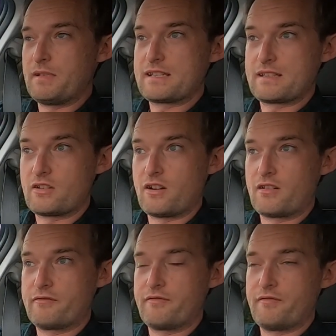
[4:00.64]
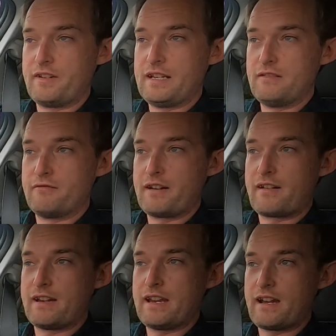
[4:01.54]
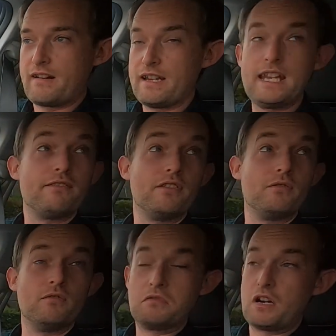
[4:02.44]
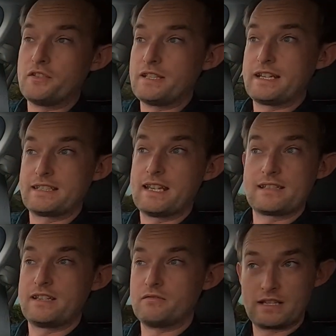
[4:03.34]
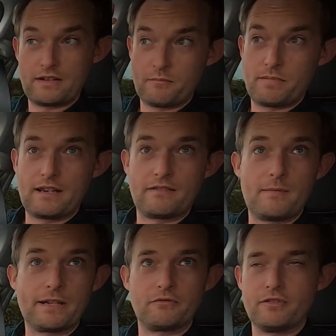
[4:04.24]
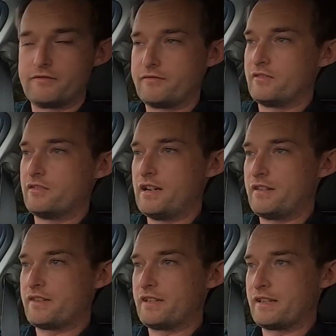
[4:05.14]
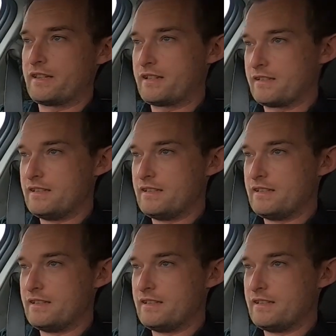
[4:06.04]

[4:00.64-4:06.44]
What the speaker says: makes the car feel very airy, even though, unlike a Tesla, I don't have a panoramic roof or anything like that,